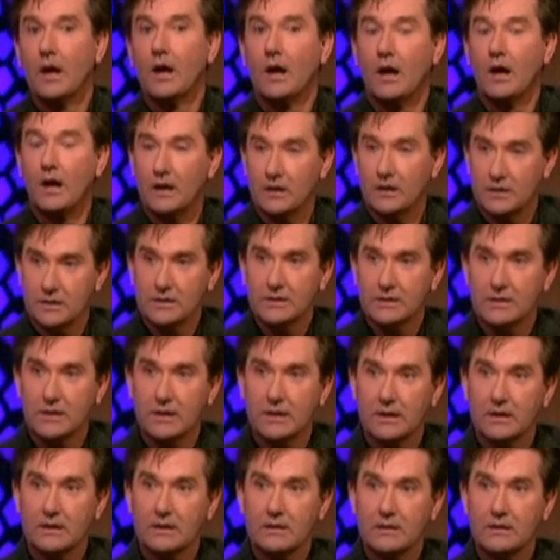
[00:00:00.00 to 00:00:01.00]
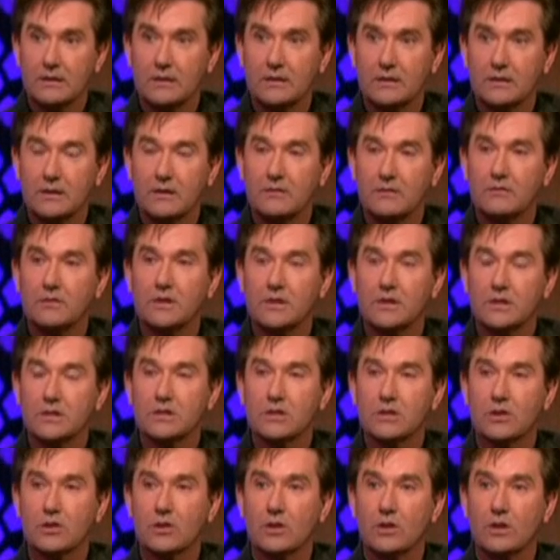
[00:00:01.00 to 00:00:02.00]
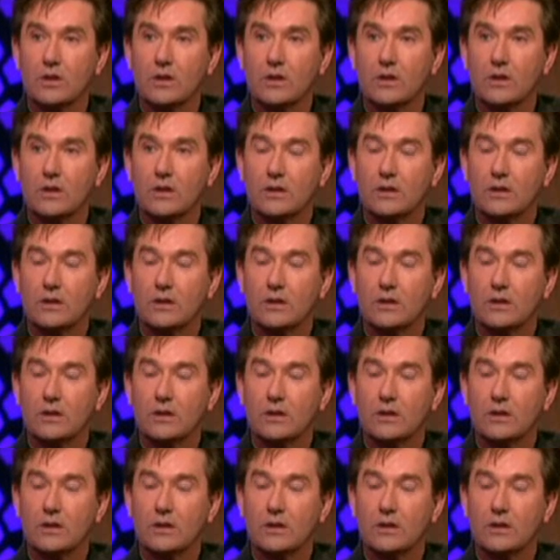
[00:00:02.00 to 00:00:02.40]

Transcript: Heart attack. Yeah, he died very suddenly.